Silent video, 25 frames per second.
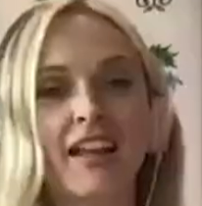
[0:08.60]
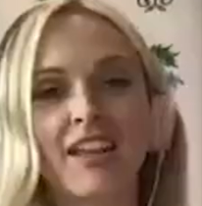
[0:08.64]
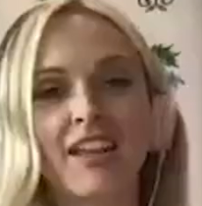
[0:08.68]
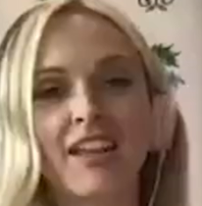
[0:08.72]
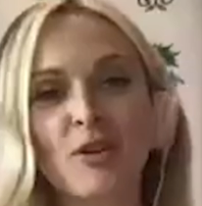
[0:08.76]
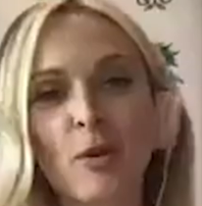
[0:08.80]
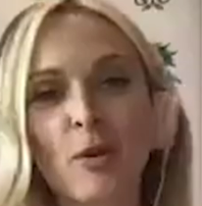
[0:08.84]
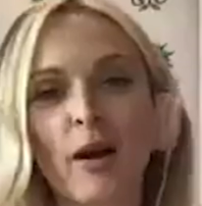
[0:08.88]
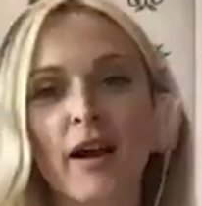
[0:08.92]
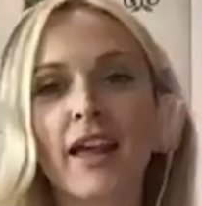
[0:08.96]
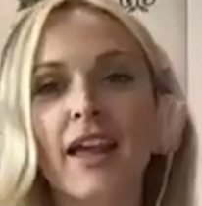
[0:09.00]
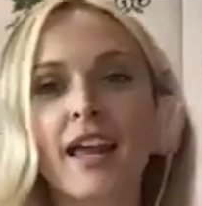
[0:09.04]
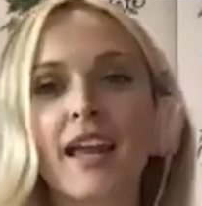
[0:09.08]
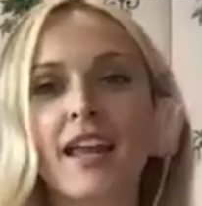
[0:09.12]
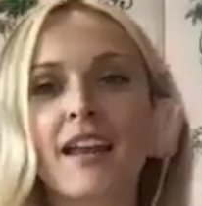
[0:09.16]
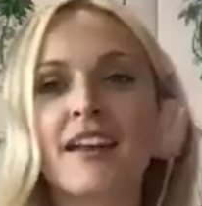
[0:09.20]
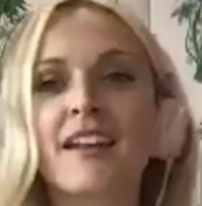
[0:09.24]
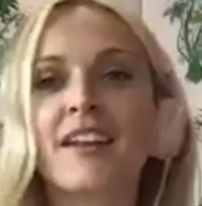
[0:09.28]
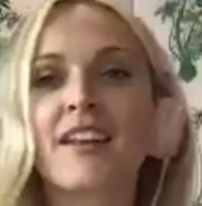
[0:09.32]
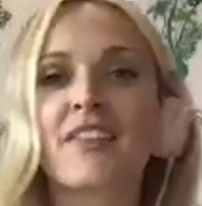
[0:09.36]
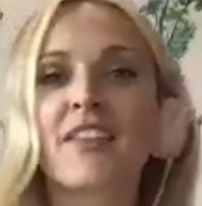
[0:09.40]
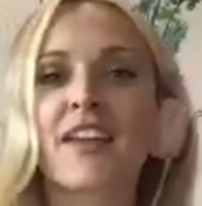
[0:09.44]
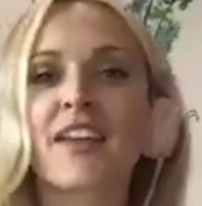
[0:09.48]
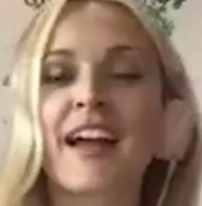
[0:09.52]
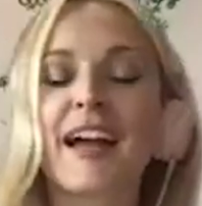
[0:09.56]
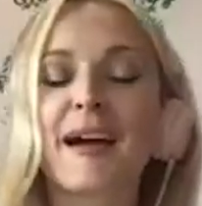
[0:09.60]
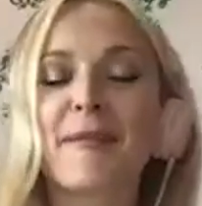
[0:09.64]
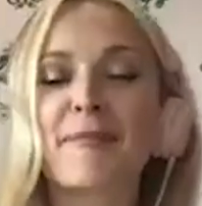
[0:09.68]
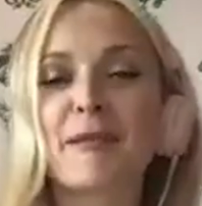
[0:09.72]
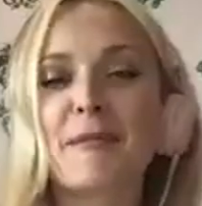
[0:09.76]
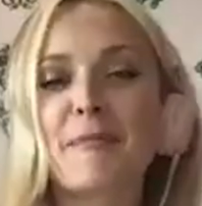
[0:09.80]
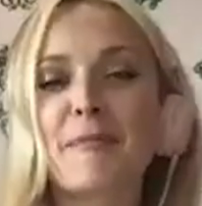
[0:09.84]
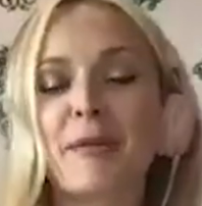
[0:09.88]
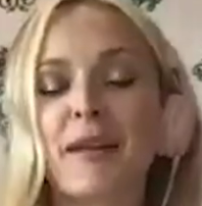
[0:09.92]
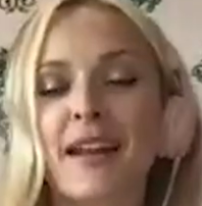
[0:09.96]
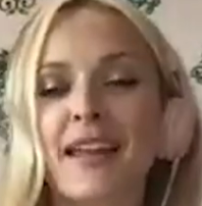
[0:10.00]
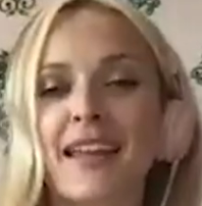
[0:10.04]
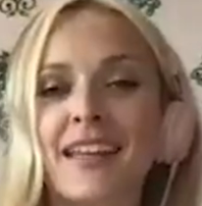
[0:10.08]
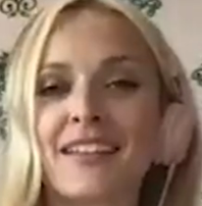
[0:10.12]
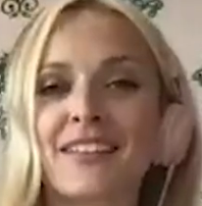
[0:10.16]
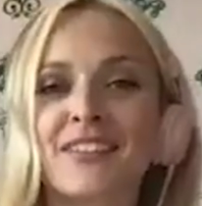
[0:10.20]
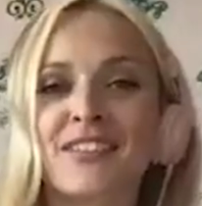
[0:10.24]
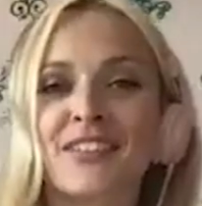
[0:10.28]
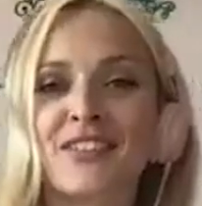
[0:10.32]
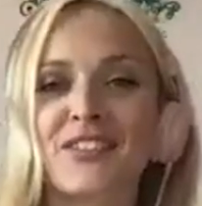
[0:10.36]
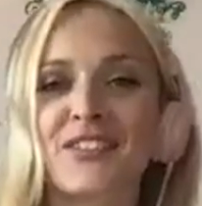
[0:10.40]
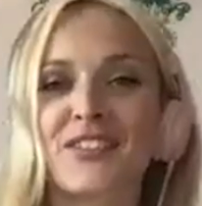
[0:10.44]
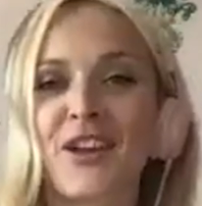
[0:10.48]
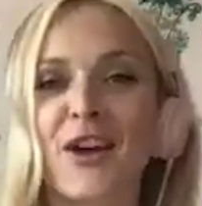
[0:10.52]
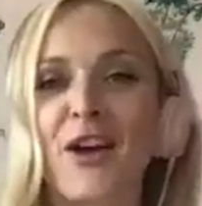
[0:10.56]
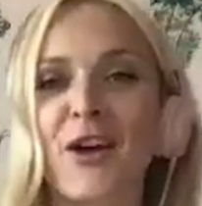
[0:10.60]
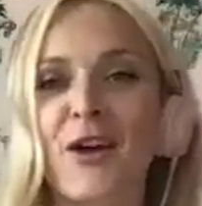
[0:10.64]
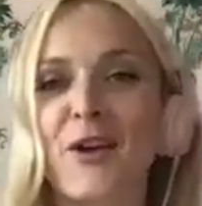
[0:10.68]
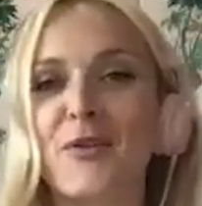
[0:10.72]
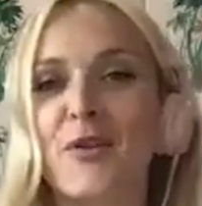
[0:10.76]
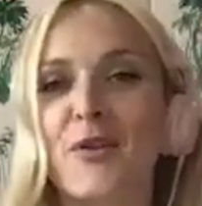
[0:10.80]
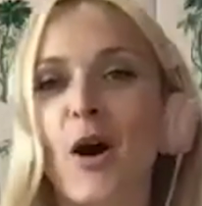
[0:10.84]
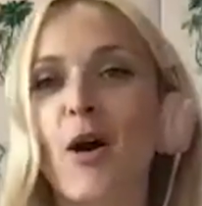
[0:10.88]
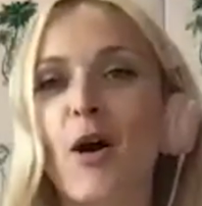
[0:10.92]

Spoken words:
You are in the happy place zone.